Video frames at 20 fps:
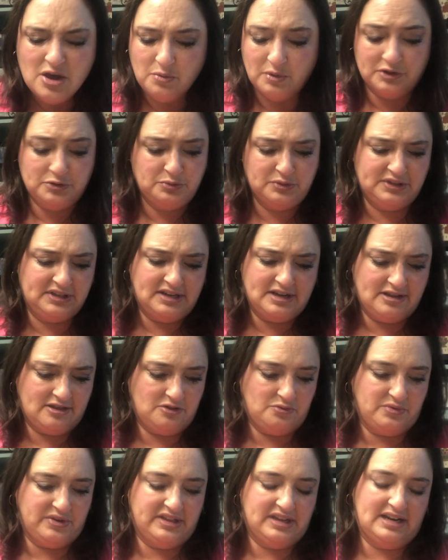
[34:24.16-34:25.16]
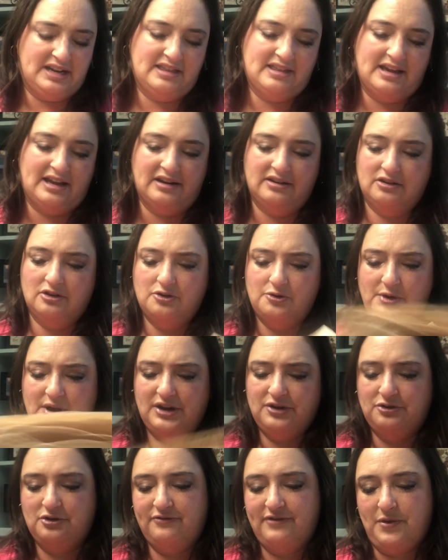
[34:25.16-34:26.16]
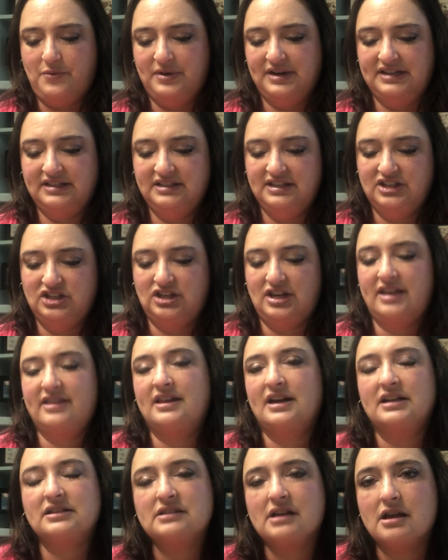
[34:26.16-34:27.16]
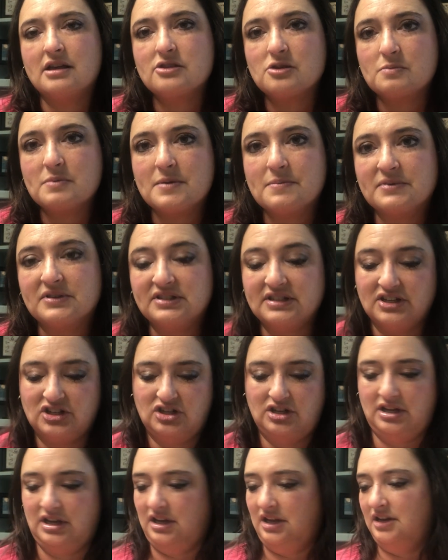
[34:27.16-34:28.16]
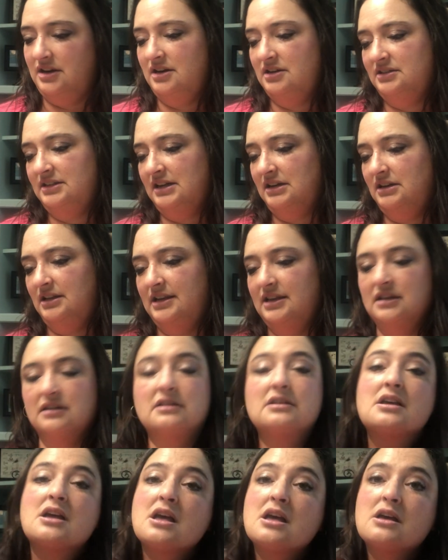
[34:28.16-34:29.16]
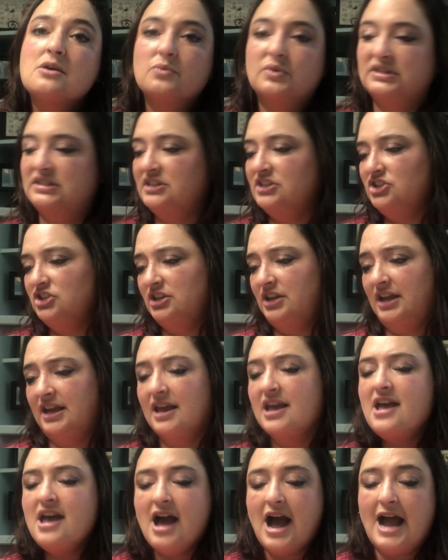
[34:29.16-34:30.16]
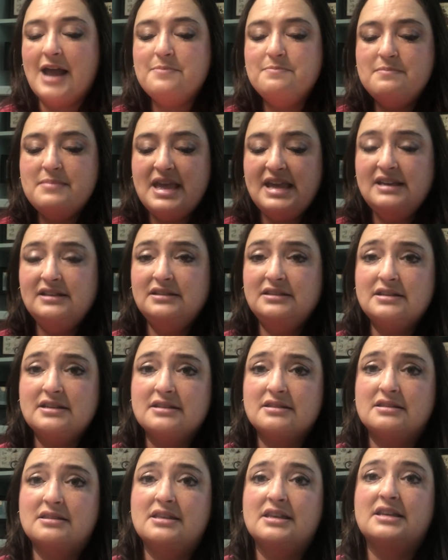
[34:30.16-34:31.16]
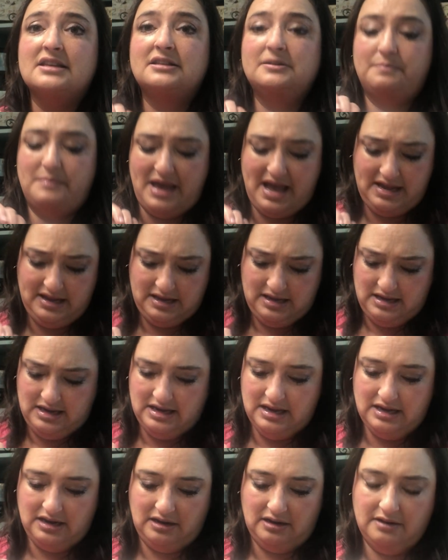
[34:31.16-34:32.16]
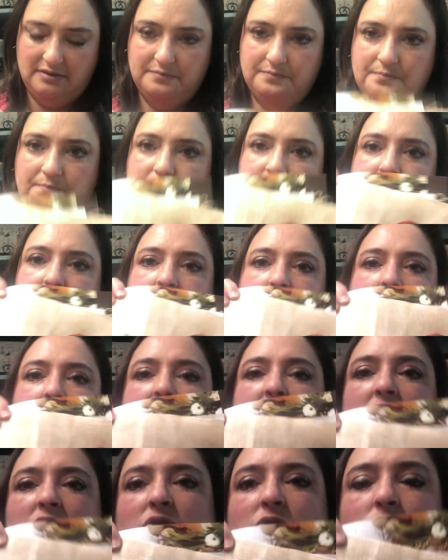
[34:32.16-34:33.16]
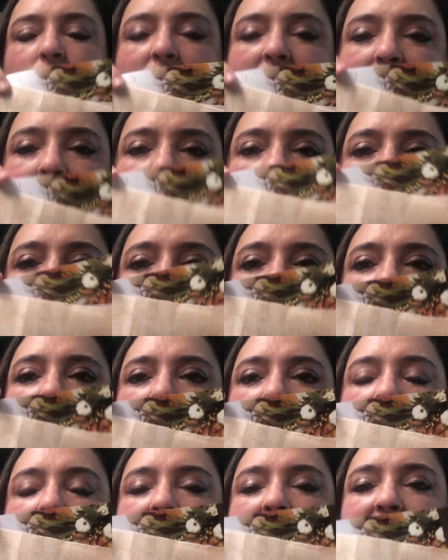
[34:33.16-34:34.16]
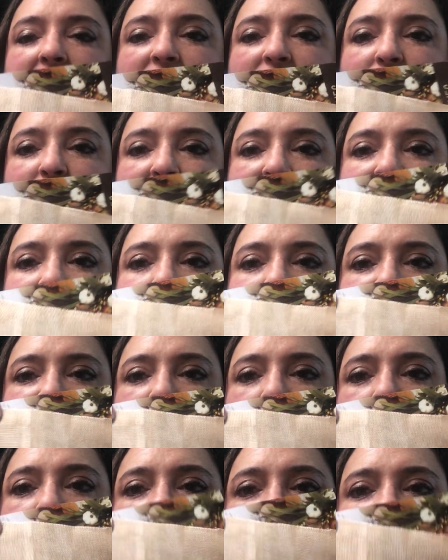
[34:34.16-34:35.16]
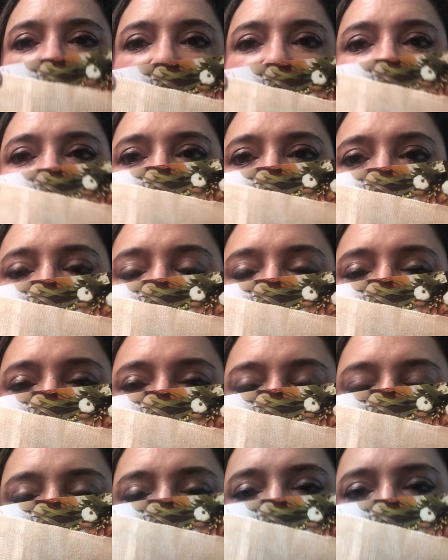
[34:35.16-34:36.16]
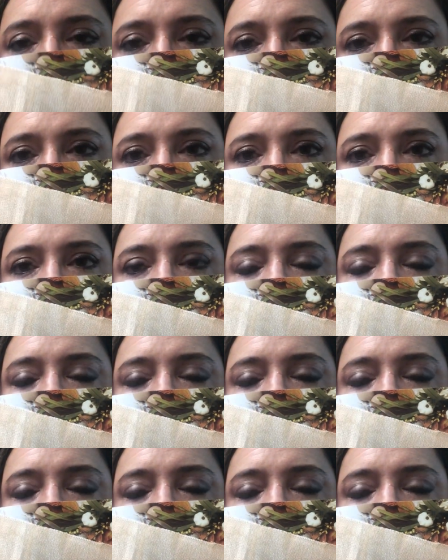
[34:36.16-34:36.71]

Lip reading: which was another one that I thought, oh, I don't know if I want to stitch it. And then I saw other people stitching it, and suddenly was stitching it. I may stick this back in one of my Q snaps to work on next because